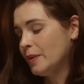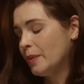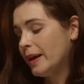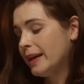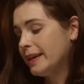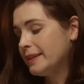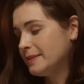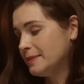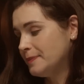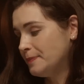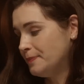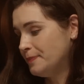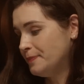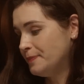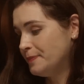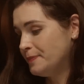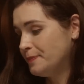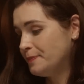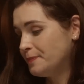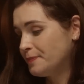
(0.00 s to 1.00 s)
Well,
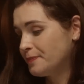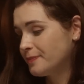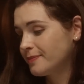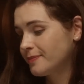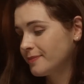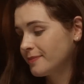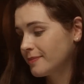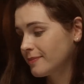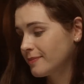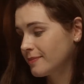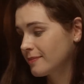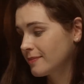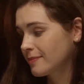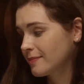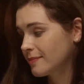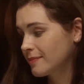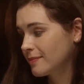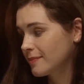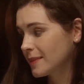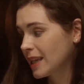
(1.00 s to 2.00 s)
I
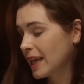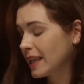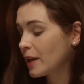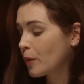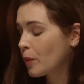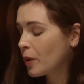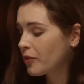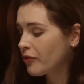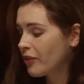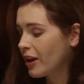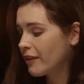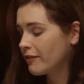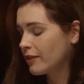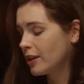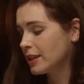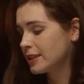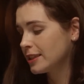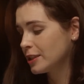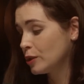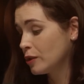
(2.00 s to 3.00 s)
think one ray of
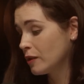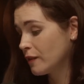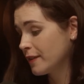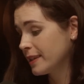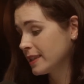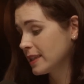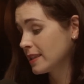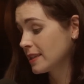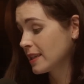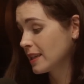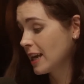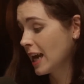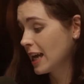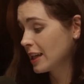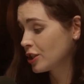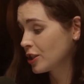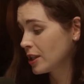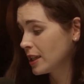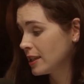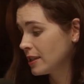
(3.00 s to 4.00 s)
light in all of this is that
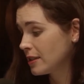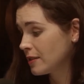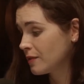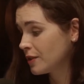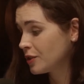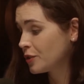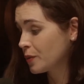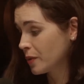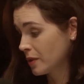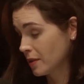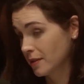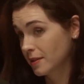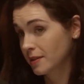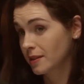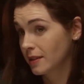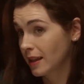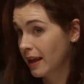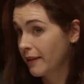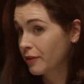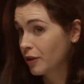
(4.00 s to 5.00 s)
actually individuals
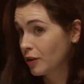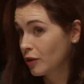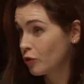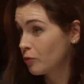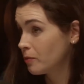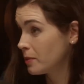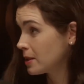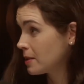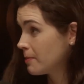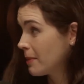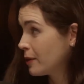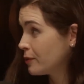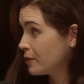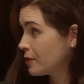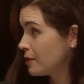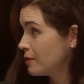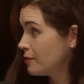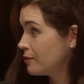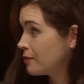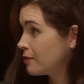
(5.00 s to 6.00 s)
still have an enormous
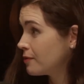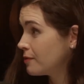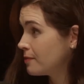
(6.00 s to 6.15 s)
amount of